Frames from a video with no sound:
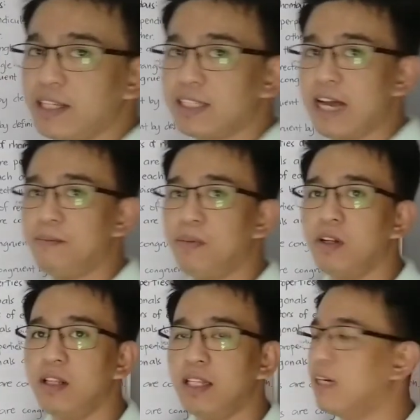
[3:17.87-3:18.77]

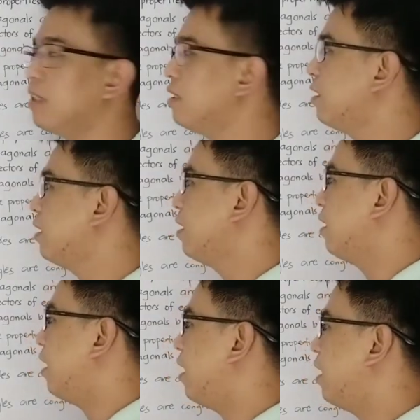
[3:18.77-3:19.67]
example ng,
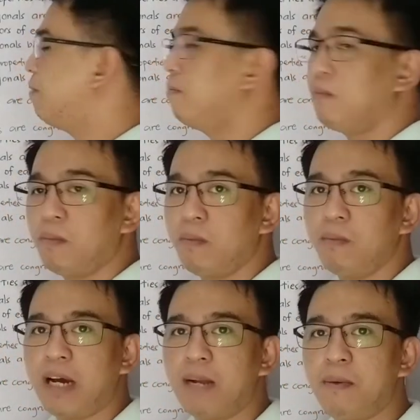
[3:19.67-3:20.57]
um,
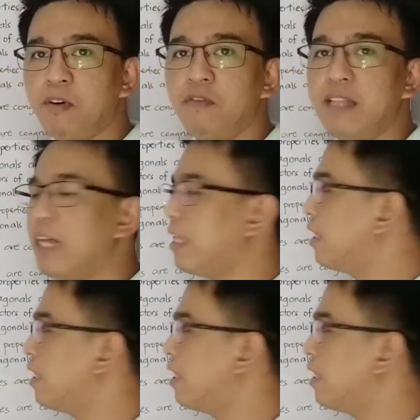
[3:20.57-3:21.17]
para ma-prove natin